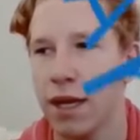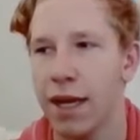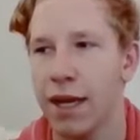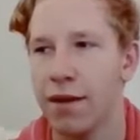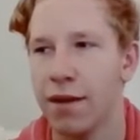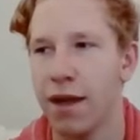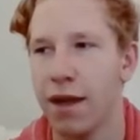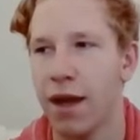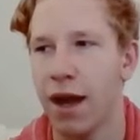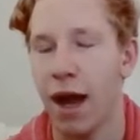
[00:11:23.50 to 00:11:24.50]
in
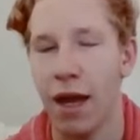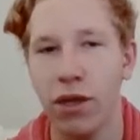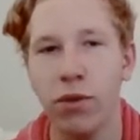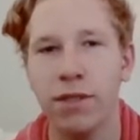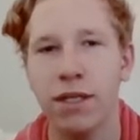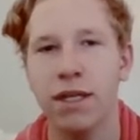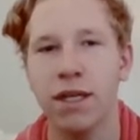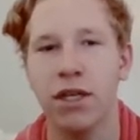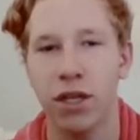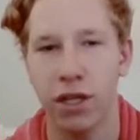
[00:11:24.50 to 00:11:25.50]
a
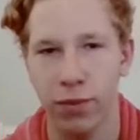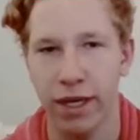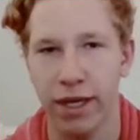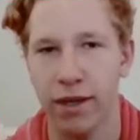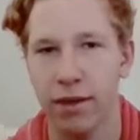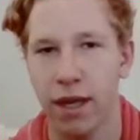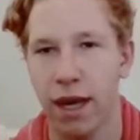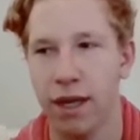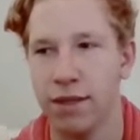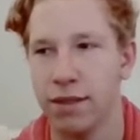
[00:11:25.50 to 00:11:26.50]
good way,
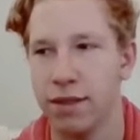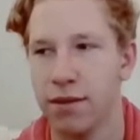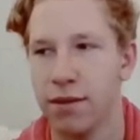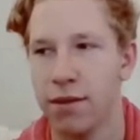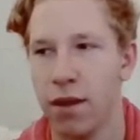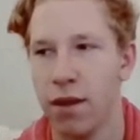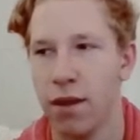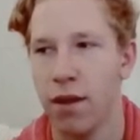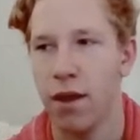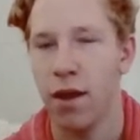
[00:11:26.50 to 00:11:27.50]
as in
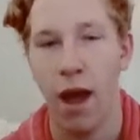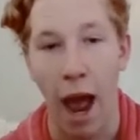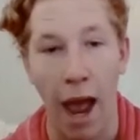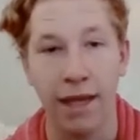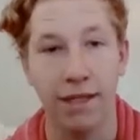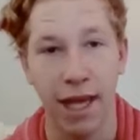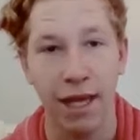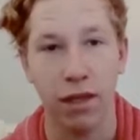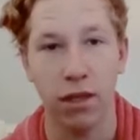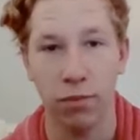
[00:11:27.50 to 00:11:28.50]
I can
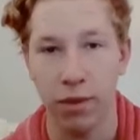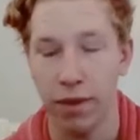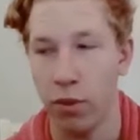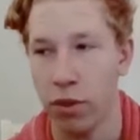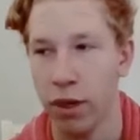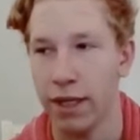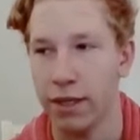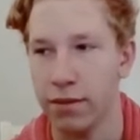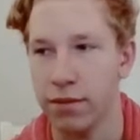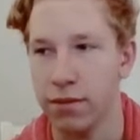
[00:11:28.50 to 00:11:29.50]
take a little bit more. I
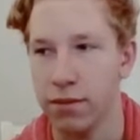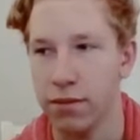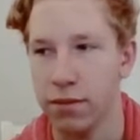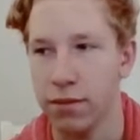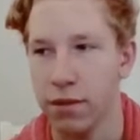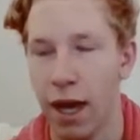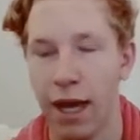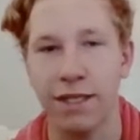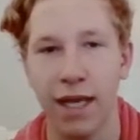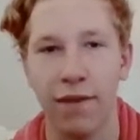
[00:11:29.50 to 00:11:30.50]
can
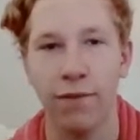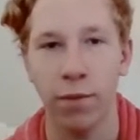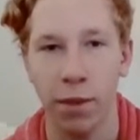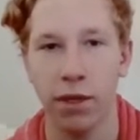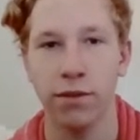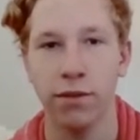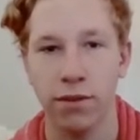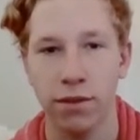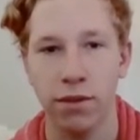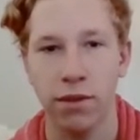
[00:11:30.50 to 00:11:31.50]
take a few blows.
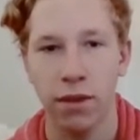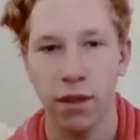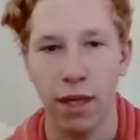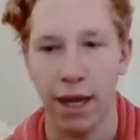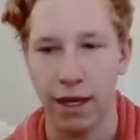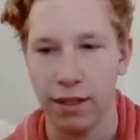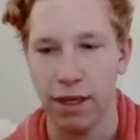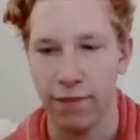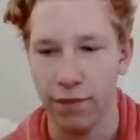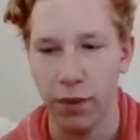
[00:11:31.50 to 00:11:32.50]
I can
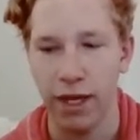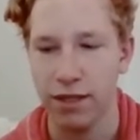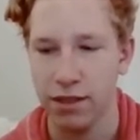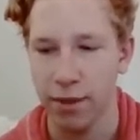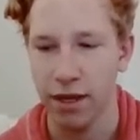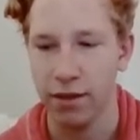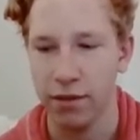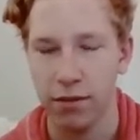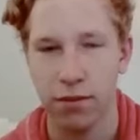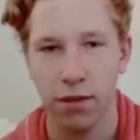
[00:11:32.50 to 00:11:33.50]
take a few hits to my
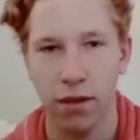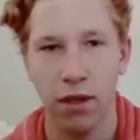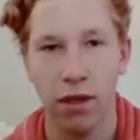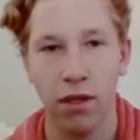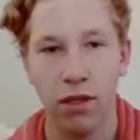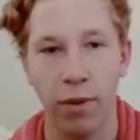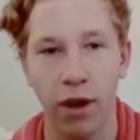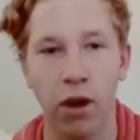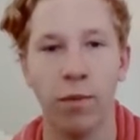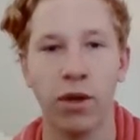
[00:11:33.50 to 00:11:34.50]

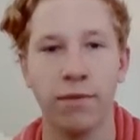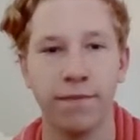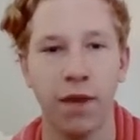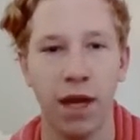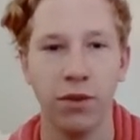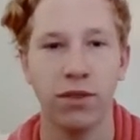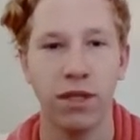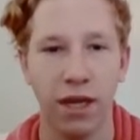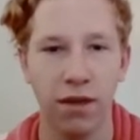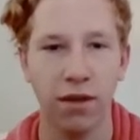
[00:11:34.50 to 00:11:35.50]
armor. I use
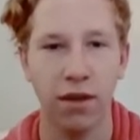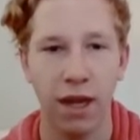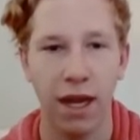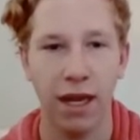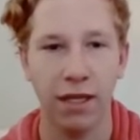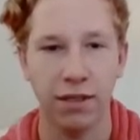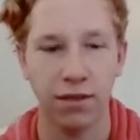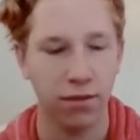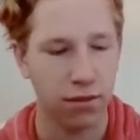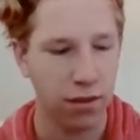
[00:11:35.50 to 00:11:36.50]
that as an